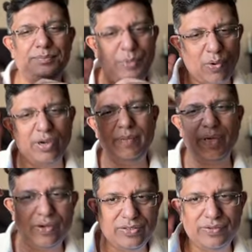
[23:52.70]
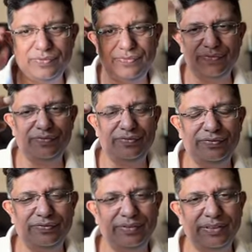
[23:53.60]
Purely because of
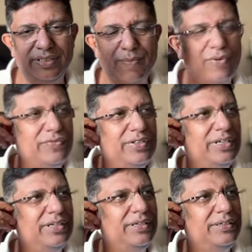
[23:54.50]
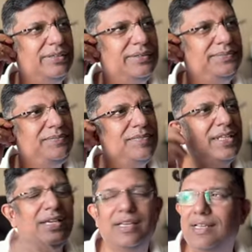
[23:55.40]
some of the
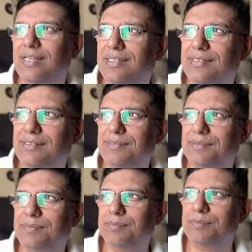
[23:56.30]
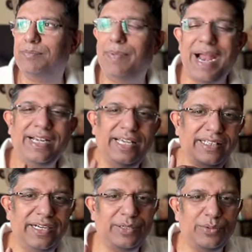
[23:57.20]

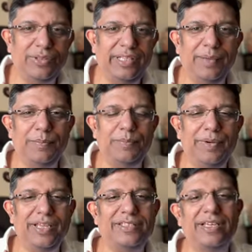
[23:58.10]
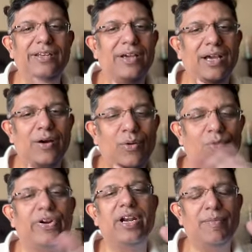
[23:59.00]
batting that Kuldeep brings in over and